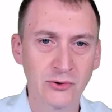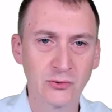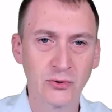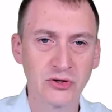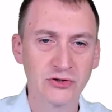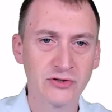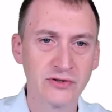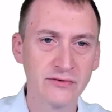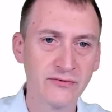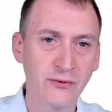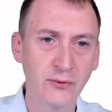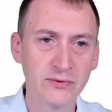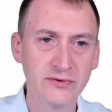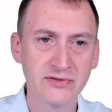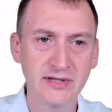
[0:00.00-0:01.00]
Question
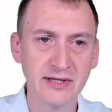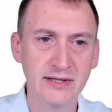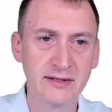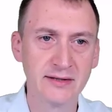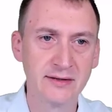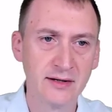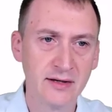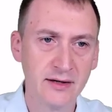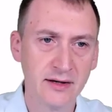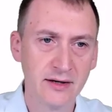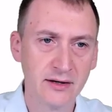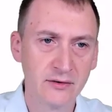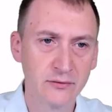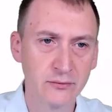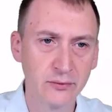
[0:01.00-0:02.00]
14.
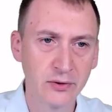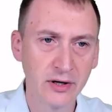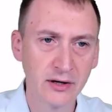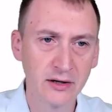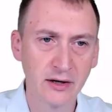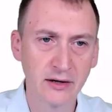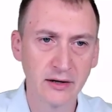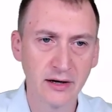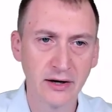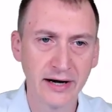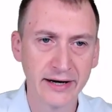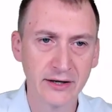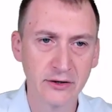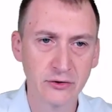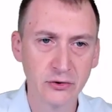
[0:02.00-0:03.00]
Will
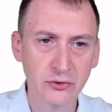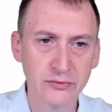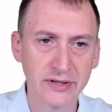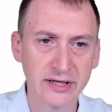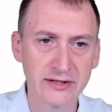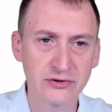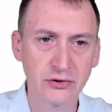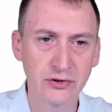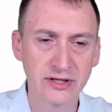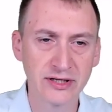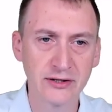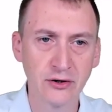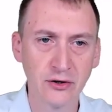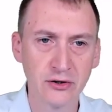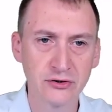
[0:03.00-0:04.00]
IO, a
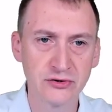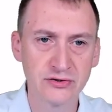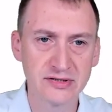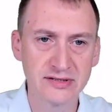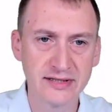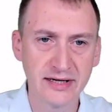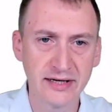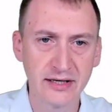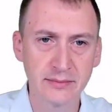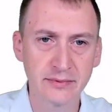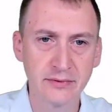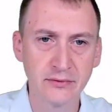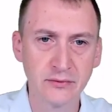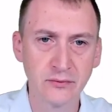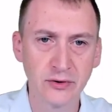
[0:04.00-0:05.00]
technology
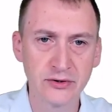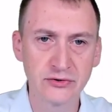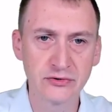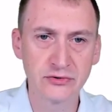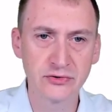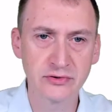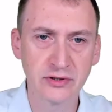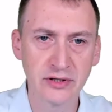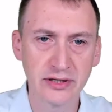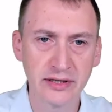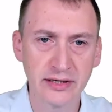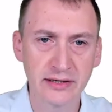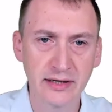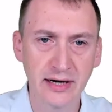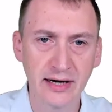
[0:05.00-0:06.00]
startup, wants to
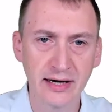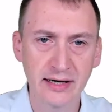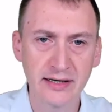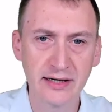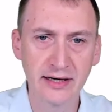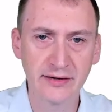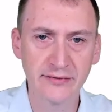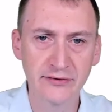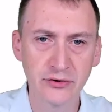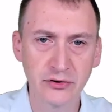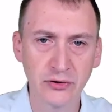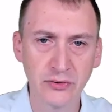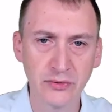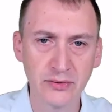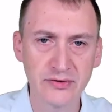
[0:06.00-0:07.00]
archive the
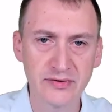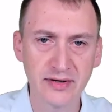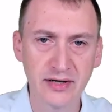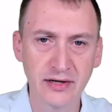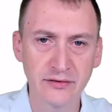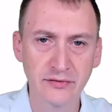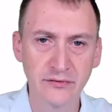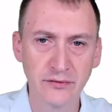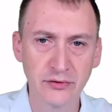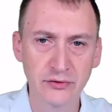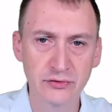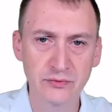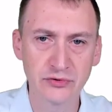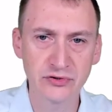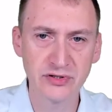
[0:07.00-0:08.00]
current state of a
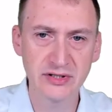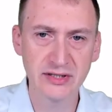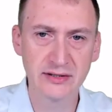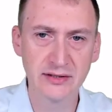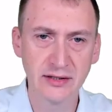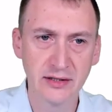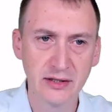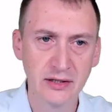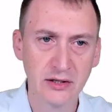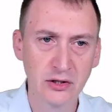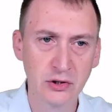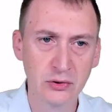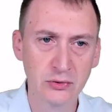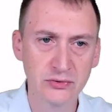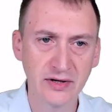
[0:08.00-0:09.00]
virtual machine
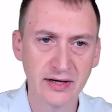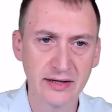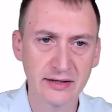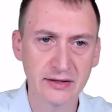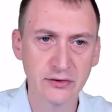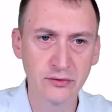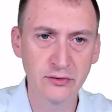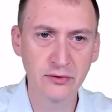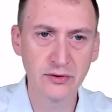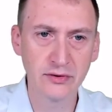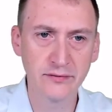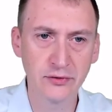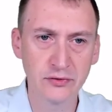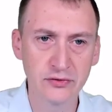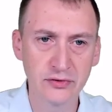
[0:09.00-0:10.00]
hosting an early
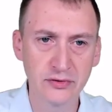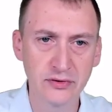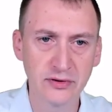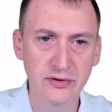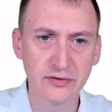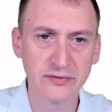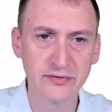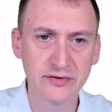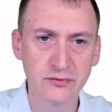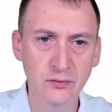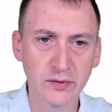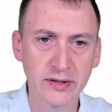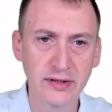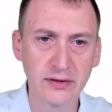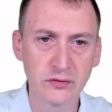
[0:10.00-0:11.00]
version of its
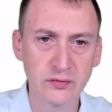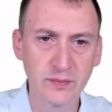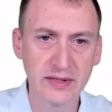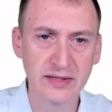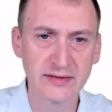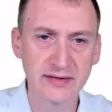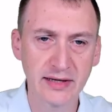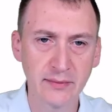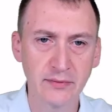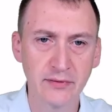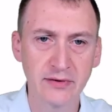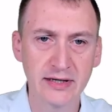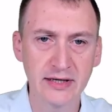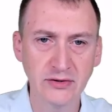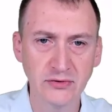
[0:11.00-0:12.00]
Windows-based
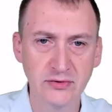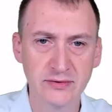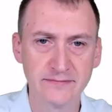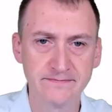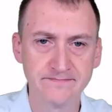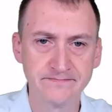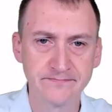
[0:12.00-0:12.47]
application?